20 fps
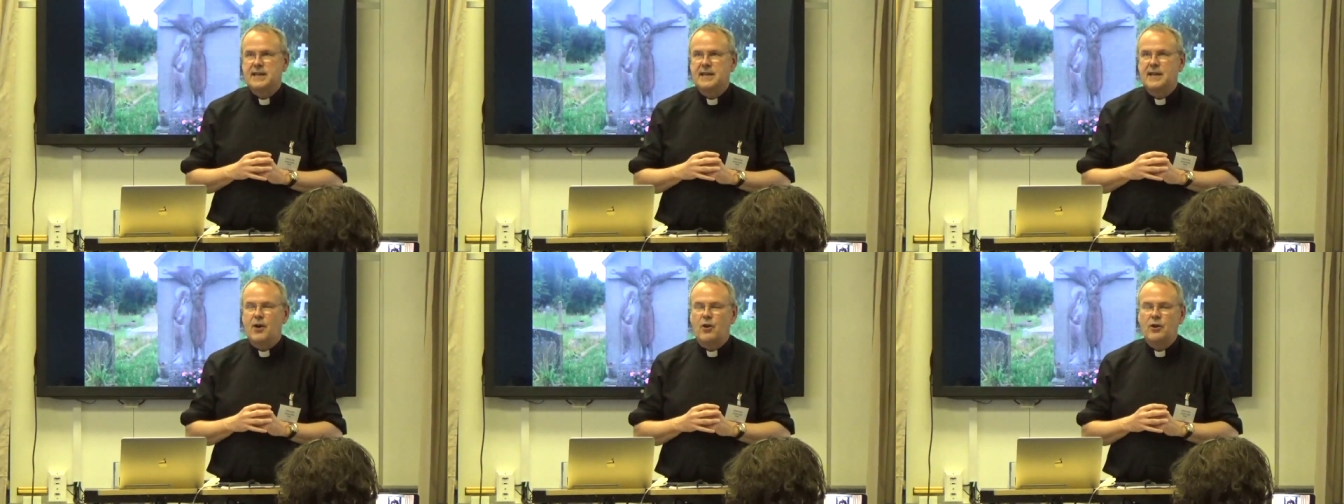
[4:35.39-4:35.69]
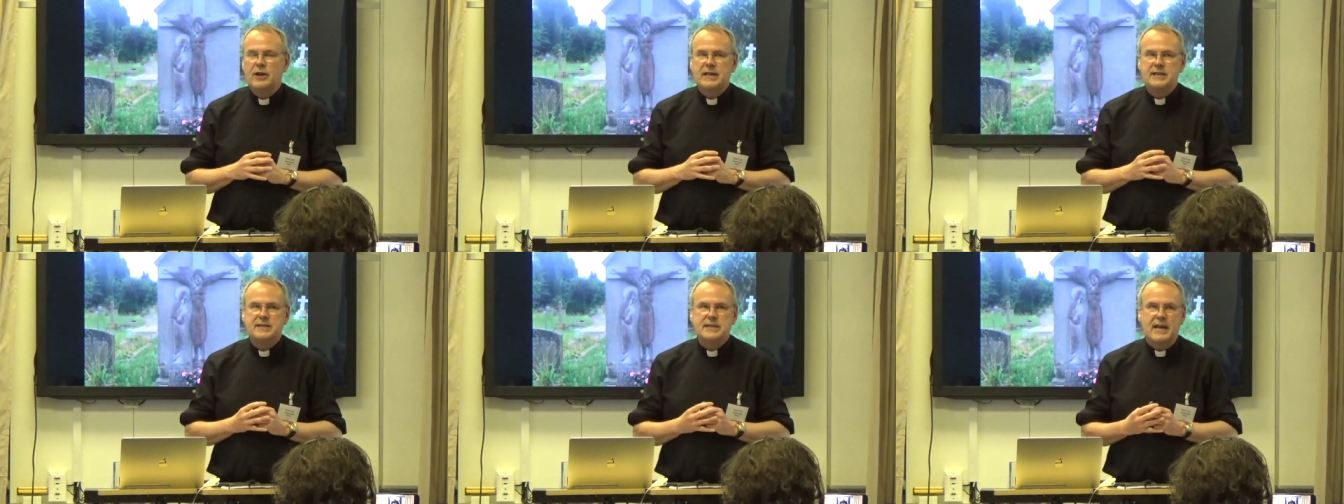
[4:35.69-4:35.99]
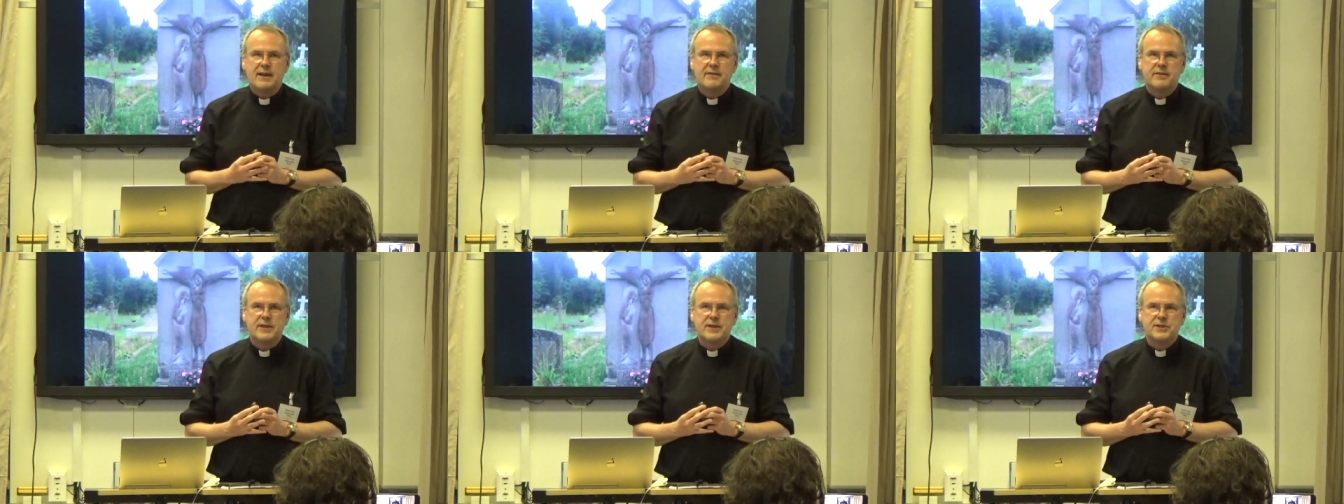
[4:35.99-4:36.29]
on his
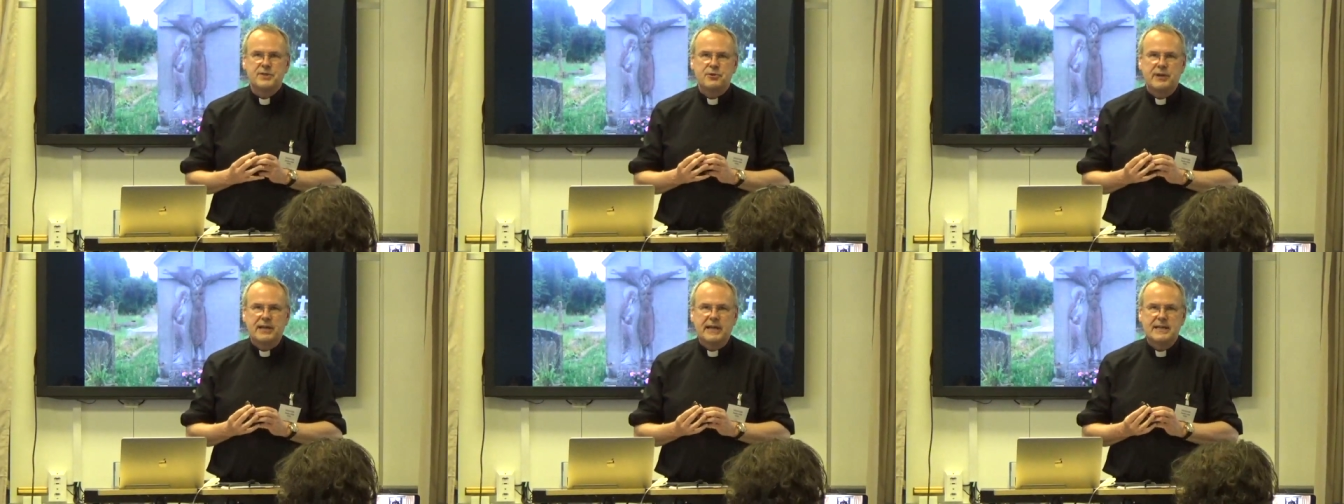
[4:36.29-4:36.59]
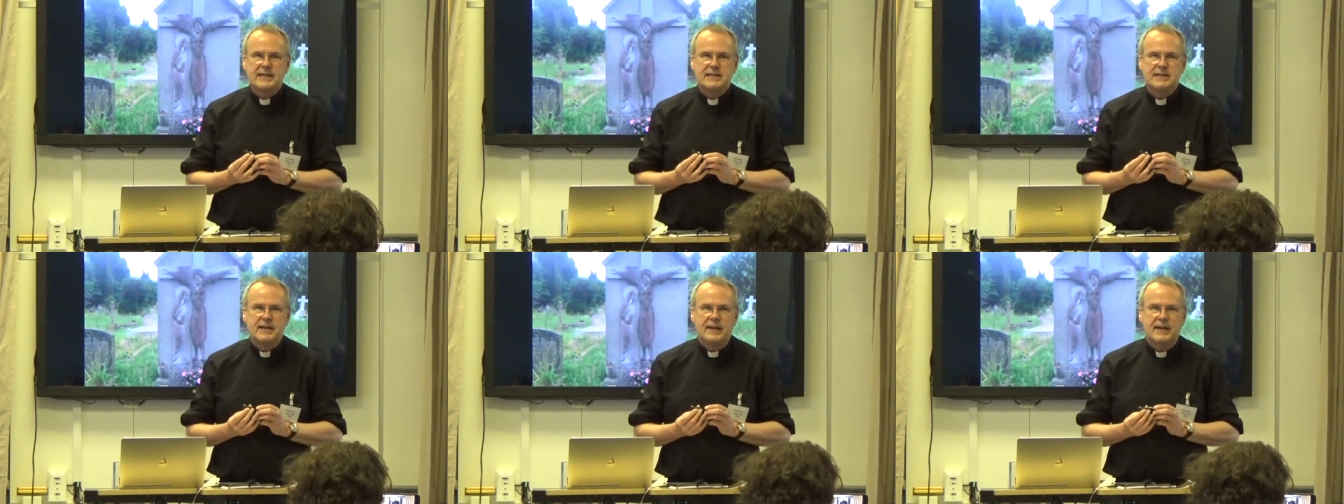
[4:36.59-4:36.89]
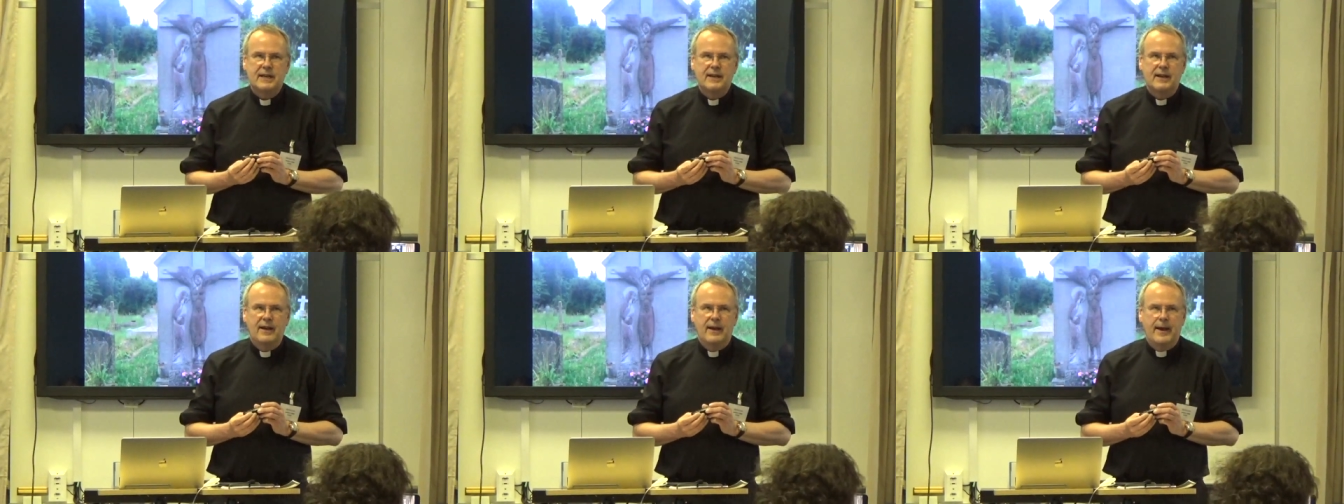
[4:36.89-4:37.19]
anniversary.
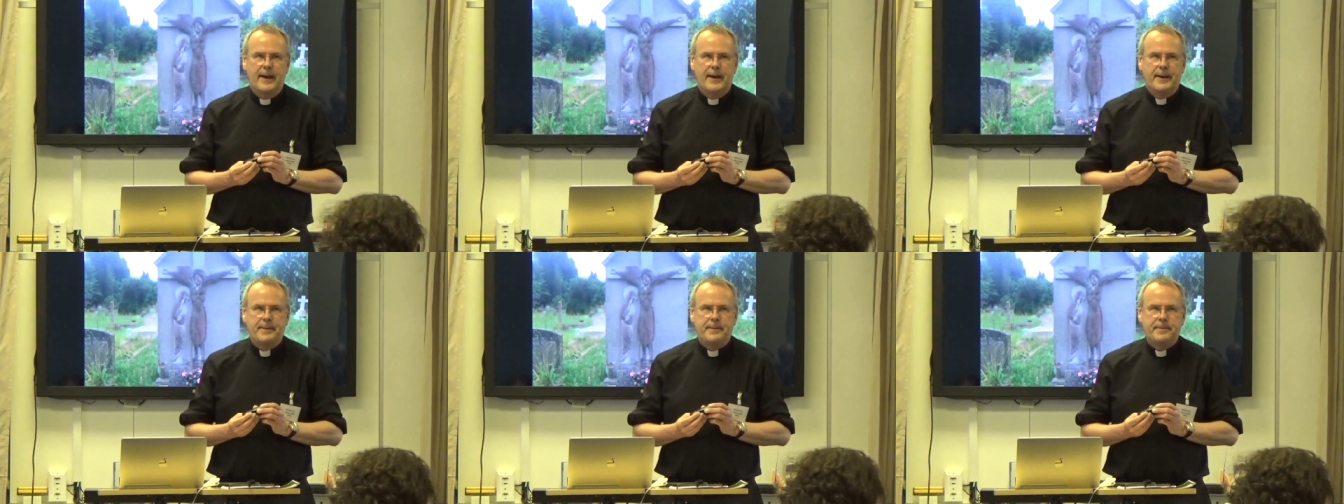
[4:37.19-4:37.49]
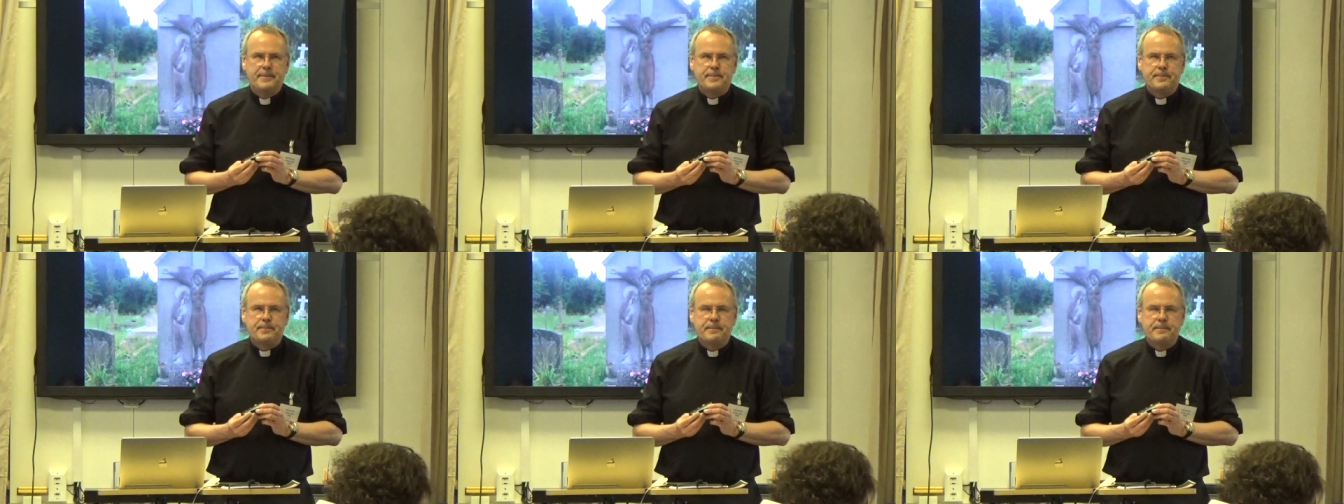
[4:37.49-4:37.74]
And, um,